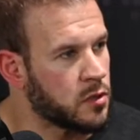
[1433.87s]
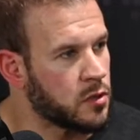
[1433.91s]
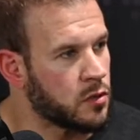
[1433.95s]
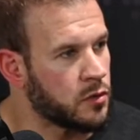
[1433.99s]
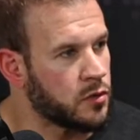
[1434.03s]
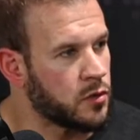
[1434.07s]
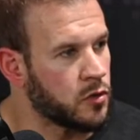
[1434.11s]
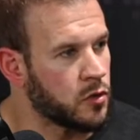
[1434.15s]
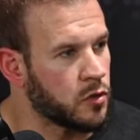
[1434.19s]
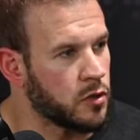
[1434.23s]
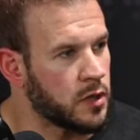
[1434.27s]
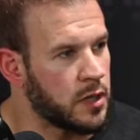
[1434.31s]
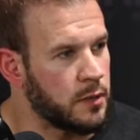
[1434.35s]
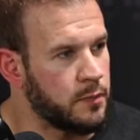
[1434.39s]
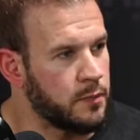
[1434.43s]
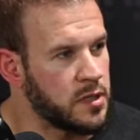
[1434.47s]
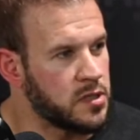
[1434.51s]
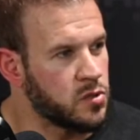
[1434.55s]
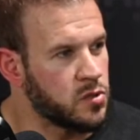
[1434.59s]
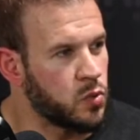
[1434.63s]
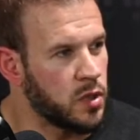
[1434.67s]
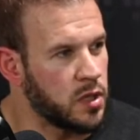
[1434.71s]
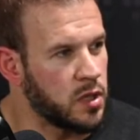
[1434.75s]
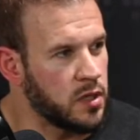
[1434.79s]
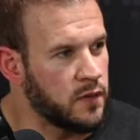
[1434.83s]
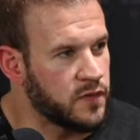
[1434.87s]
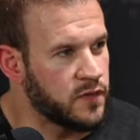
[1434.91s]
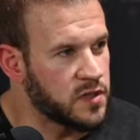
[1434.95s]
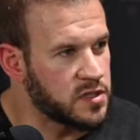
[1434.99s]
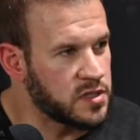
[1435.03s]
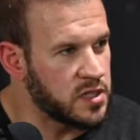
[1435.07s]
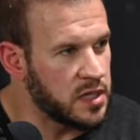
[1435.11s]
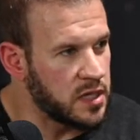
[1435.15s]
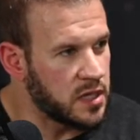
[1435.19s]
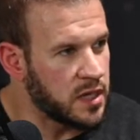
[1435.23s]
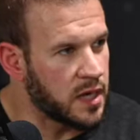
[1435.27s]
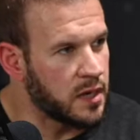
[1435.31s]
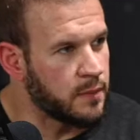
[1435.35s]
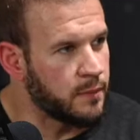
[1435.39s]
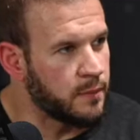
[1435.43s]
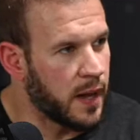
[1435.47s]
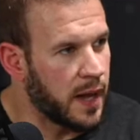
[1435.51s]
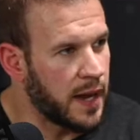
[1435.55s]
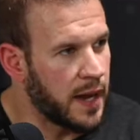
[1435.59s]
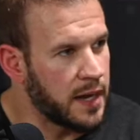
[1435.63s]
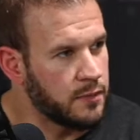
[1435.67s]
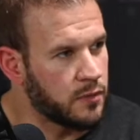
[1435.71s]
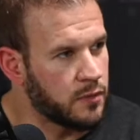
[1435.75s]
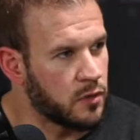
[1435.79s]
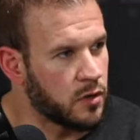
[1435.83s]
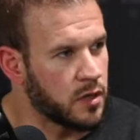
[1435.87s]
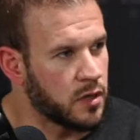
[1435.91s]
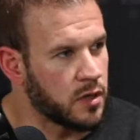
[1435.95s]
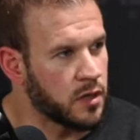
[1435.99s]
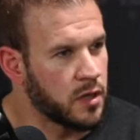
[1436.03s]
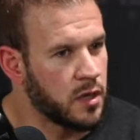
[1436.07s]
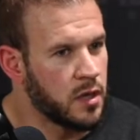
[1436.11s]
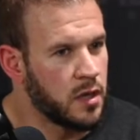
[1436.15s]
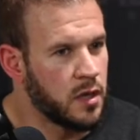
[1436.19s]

They're in between physique and bodybuilding,